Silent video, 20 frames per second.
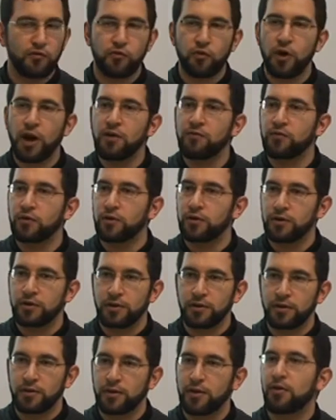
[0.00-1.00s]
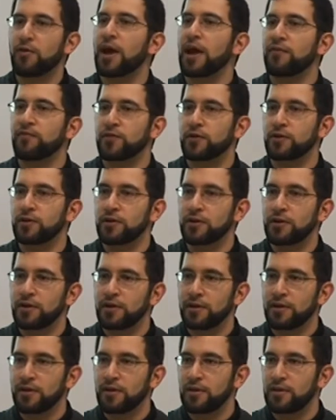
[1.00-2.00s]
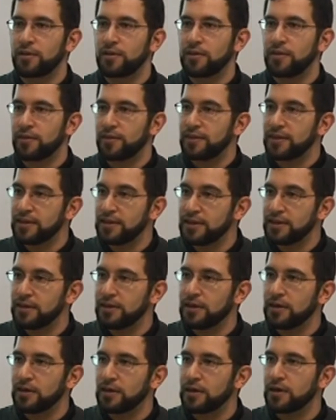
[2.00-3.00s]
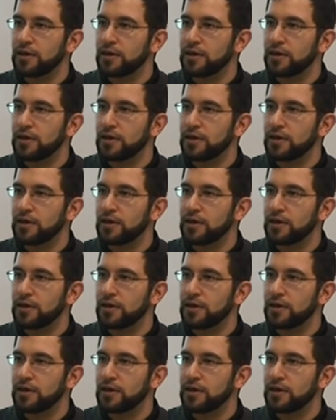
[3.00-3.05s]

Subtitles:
forever thereafter, the